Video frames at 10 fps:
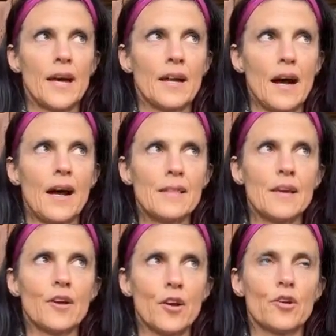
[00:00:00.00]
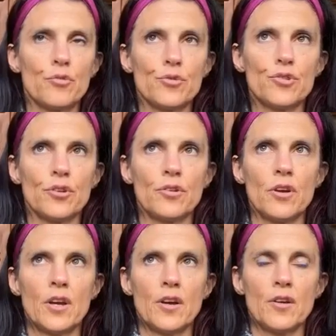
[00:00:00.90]
that I think are
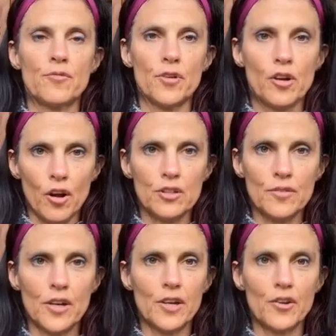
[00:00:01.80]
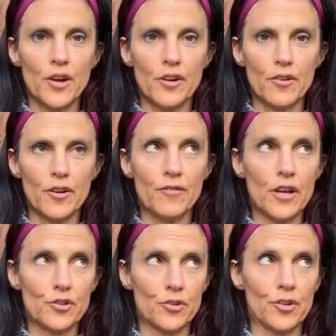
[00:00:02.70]
crucial for cultivating your inner
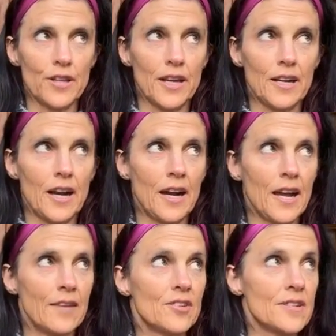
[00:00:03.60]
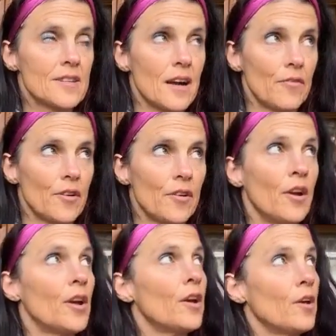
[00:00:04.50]
adventure that I have
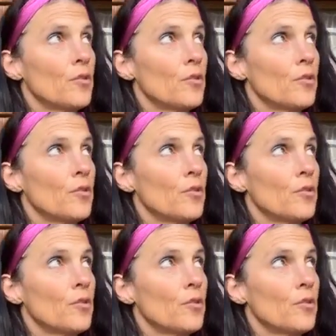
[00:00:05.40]
discovered